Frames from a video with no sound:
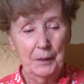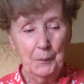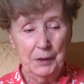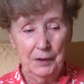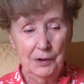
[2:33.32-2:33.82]

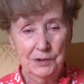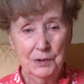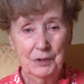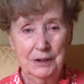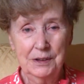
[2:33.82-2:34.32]
When he got to
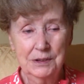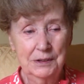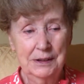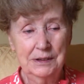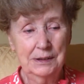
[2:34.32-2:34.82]
write
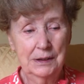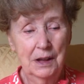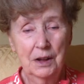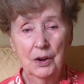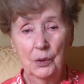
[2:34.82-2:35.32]
her, he said,
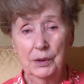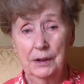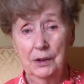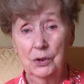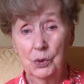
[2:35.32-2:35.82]

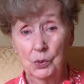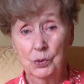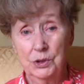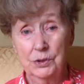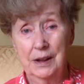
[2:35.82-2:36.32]
okay,
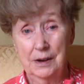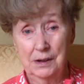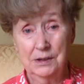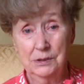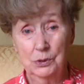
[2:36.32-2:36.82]
go to the
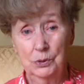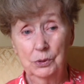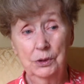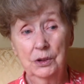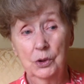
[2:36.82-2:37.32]
high school,
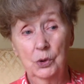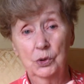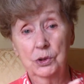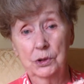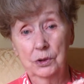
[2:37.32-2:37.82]

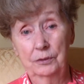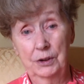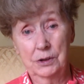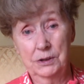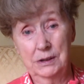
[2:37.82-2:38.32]
go to
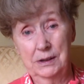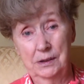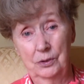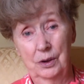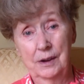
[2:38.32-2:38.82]
university,
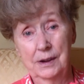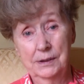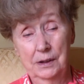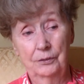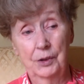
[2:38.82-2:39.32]
or ask
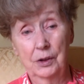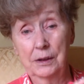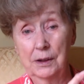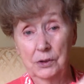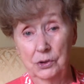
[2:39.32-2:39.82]
if we
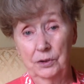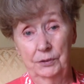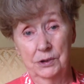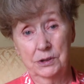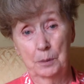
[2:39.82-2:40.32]
can get
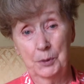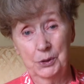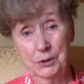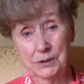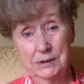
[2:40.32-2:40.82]
university
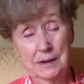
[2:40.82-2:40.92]
books.